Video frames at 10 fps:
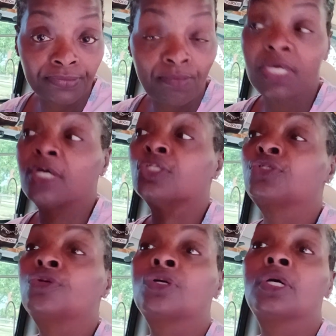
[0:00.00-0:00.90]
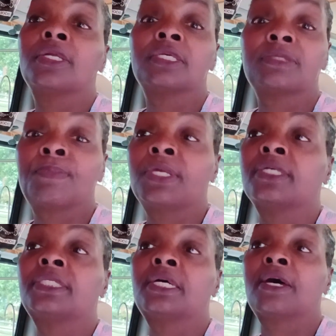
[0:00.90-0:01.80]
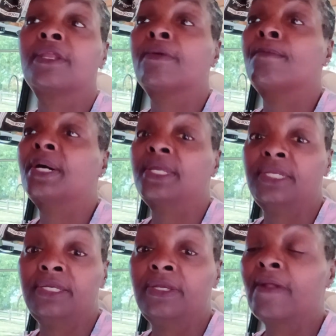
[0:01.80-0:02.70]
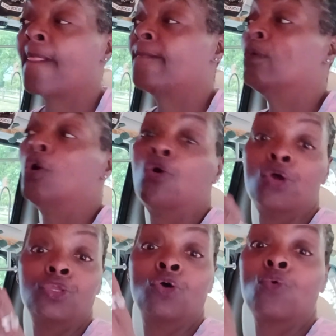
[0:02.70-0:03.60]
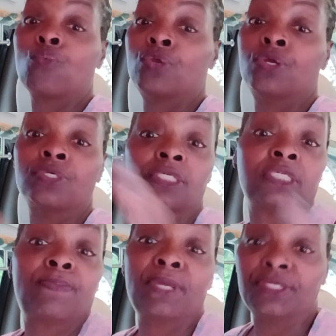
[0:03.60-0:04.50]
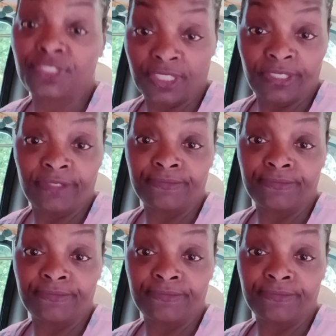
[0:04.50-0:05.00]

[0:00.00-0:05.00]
because you're gonna spend a ton of money on your rear suspension.